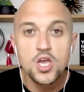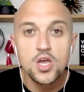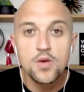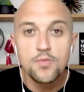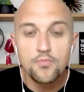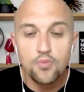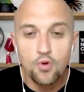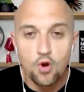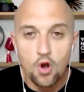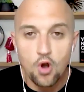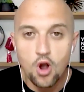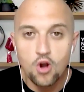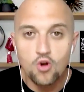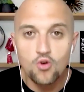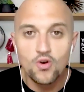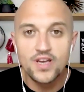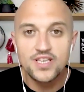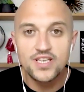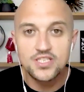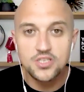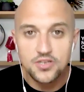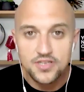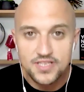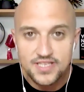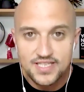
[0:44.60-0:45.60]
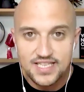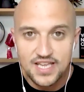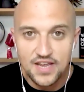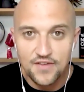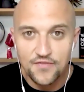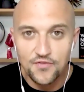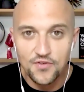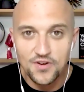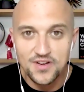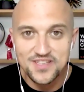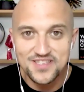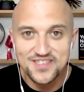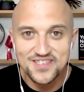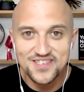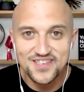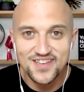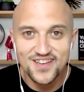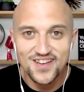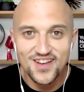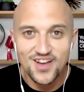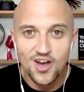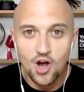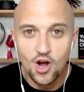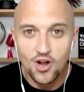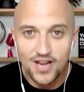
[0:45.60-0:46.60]
Progress looks different
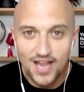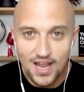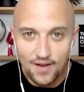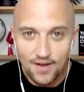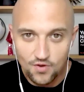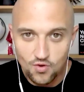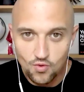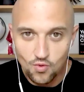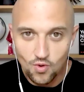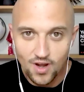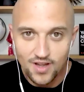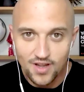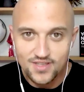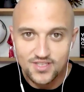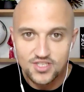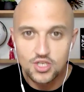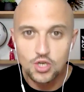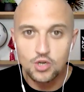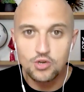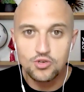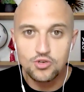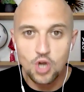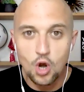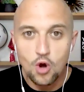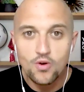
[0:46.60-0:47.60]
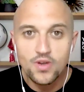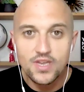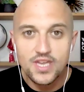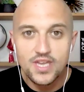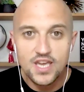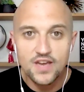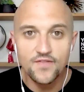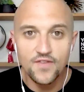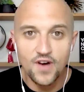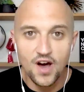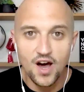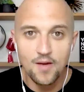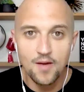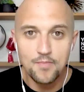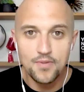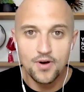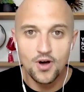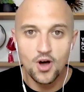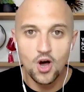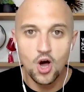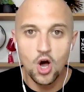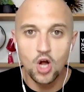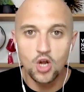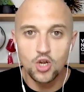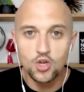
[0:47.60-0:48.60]
on everyone. So don't give up
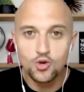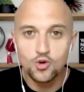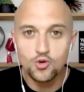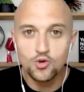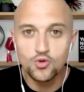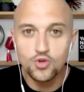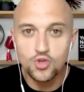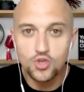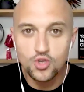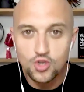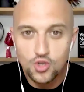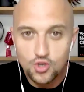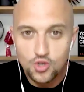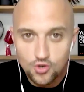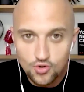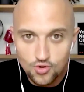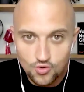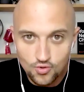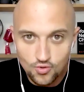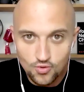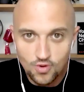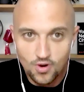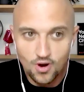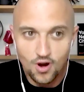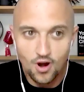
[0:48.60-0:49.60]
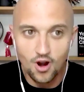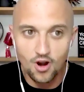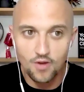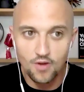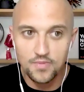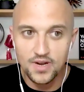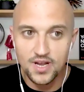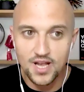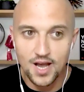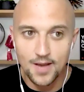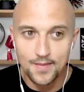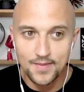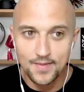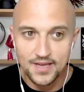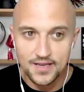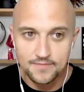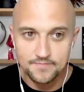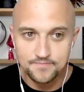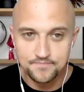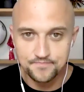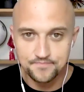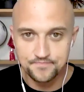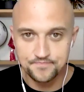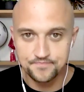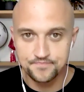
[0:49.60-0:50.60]
on who you are becoming.
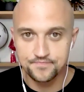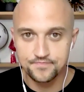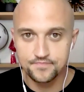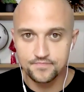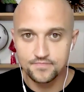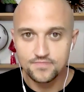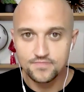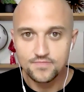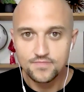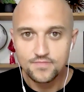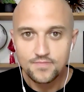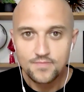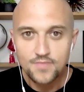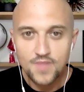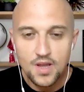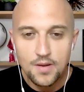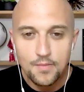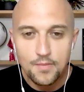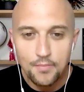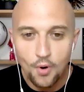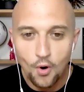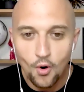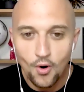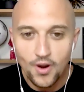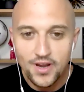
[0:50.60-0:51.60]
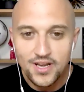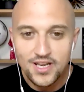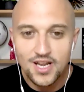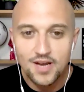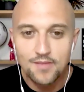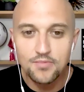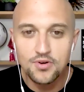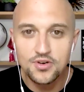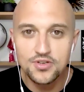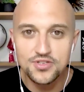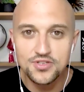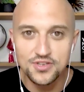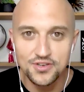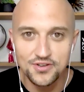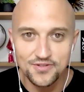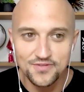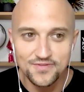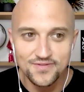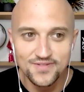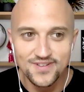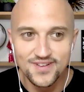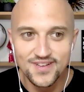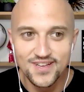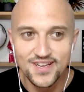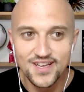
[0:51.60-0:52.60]
Point number two
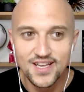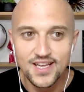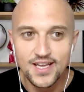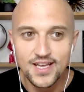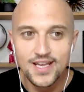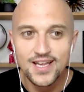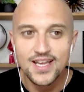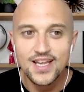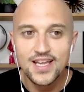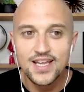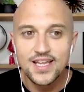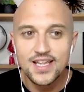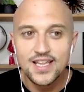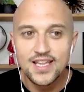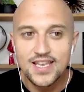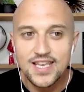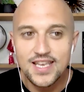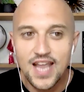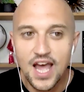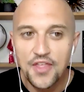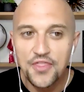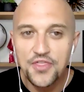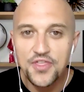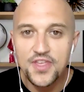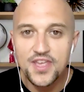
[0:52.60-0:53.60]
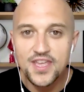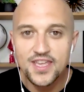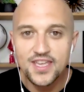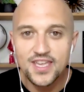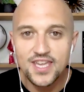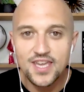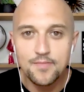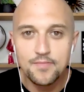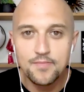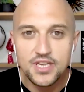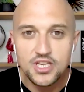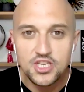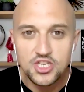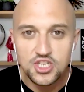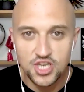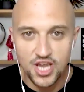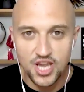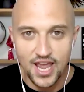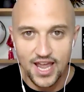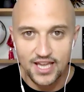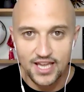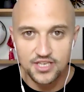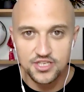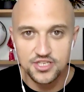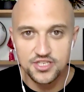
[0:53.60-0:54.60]
nothing can be
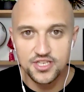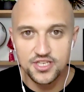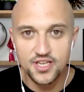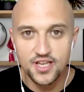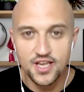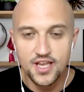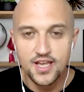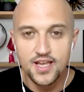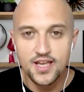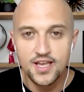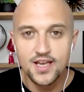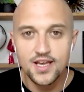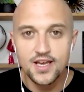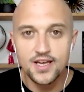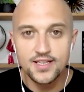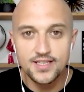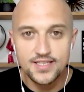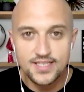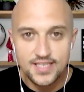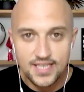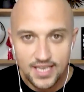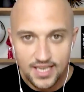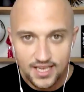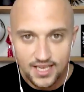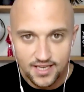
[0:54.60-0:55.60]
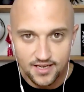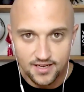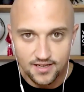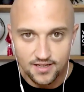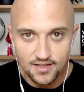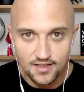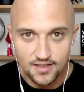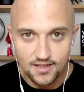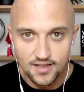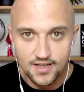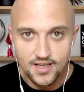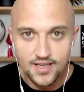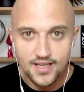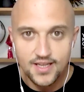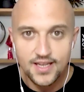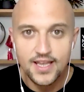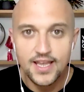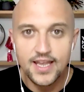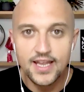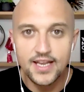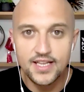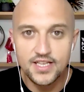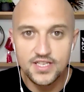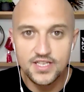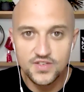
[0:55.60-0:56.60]
changed until
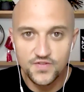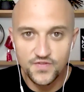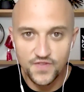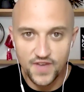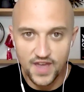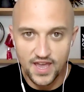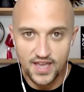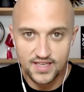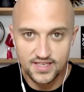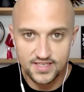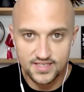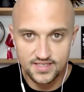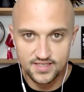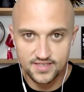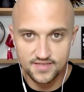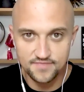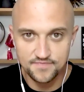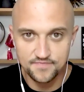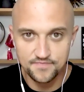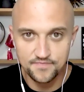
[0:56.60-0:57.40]
it is faced.